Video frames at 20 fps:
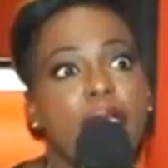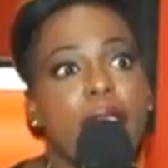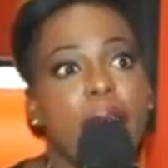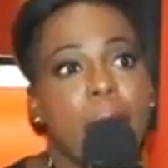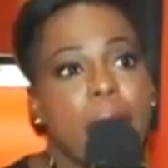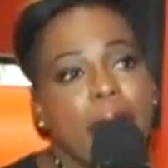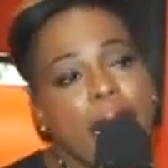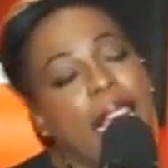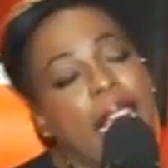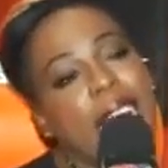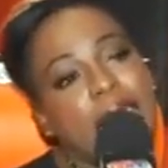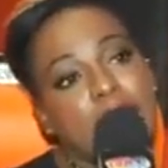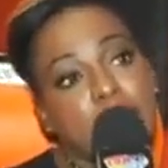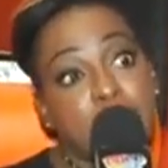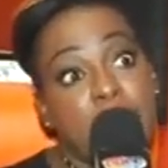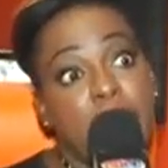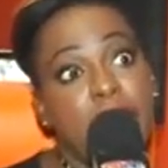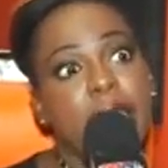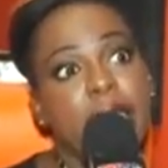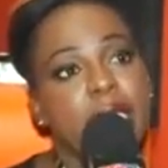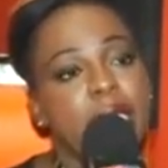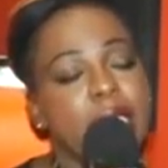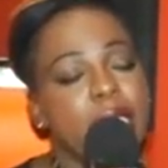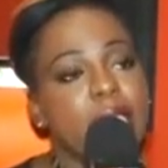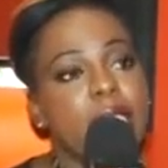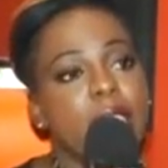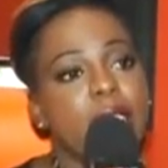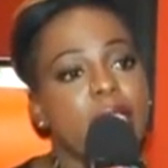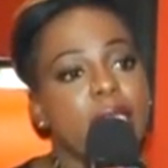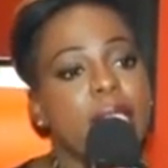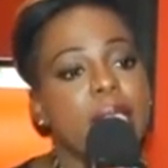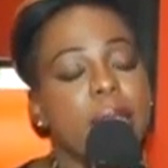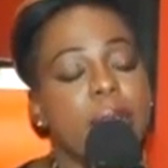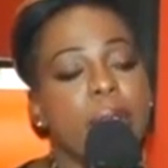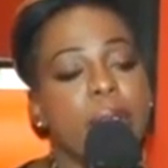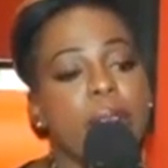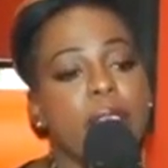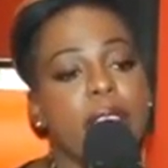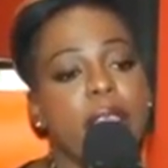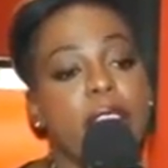I'm an aspiring singer.
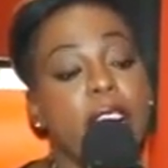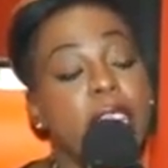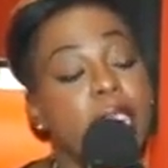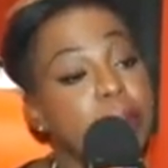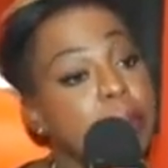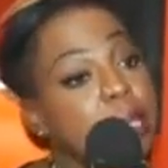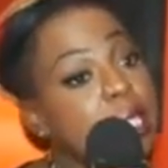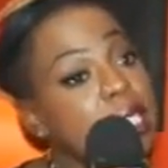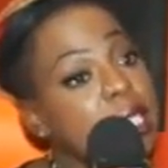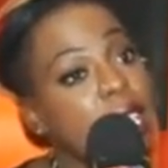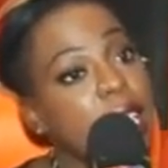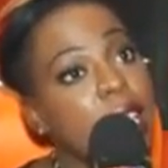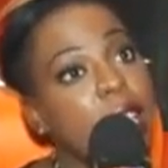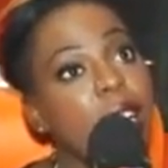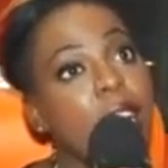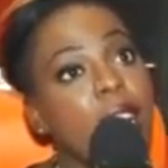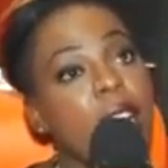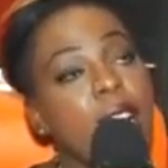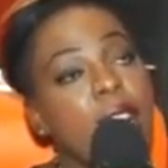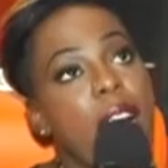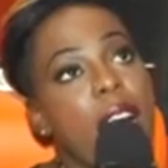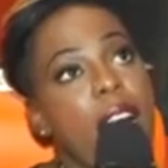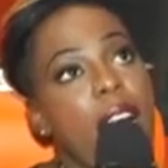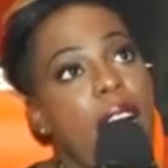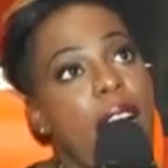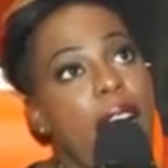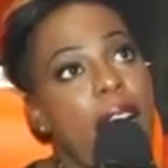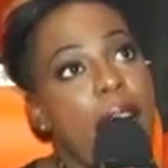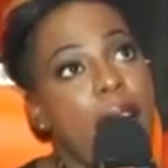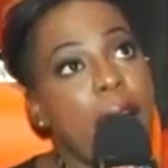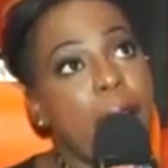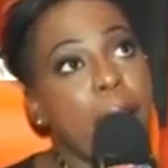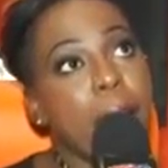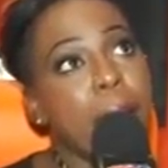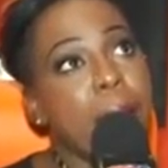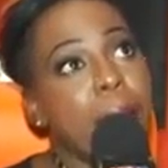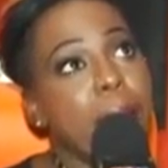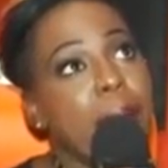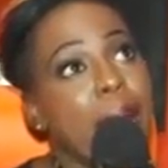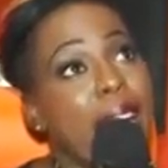So he heard me sing.
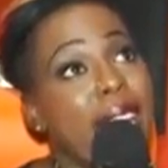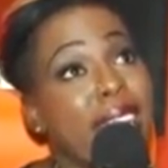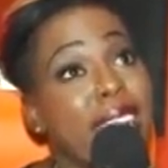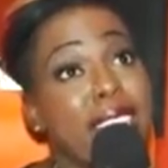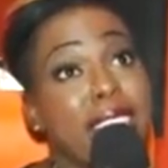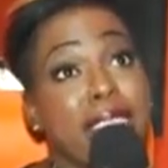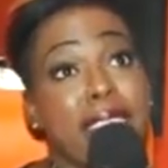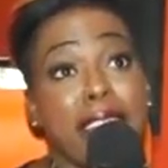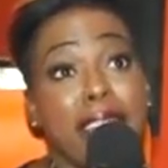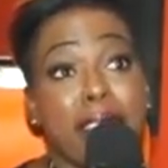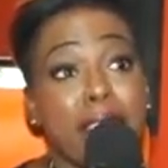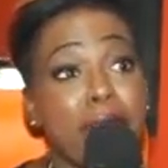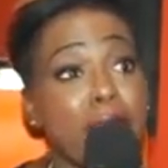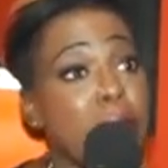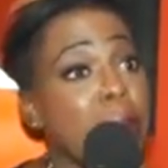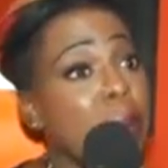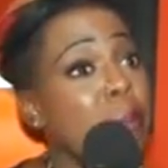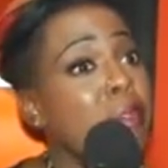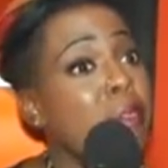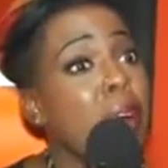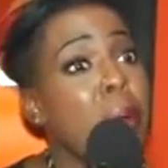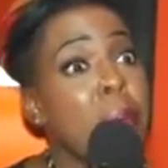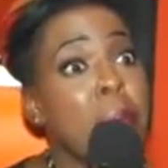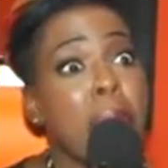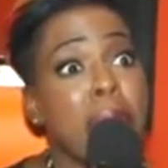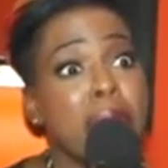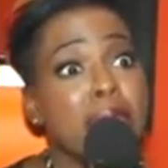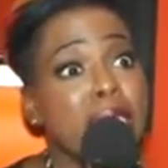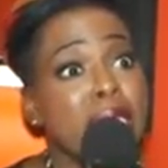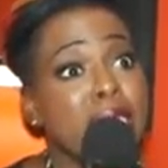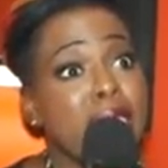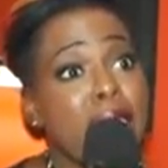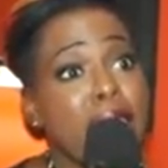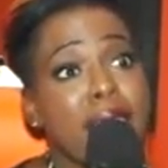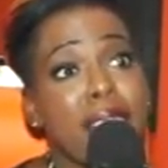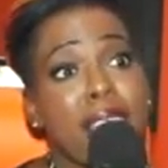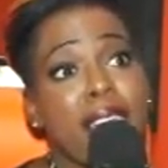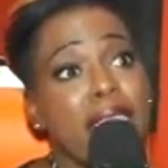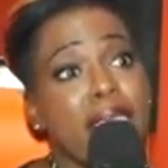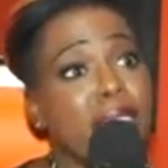Um, I didn't hear from him for months. So I
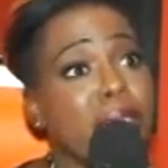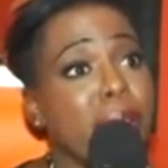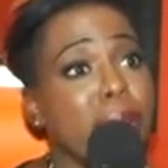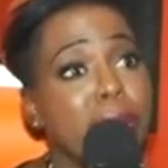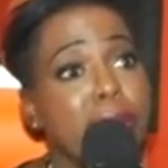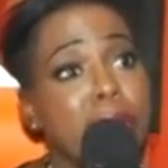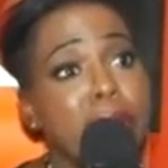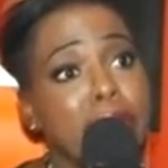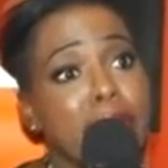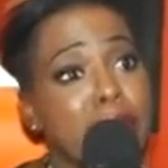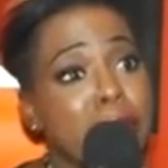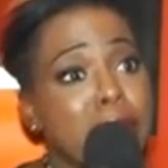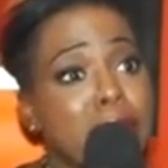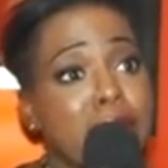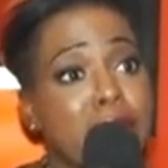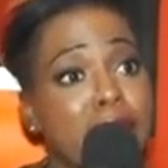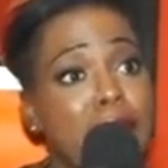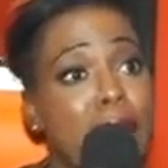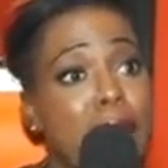thought, you know, nothing was going to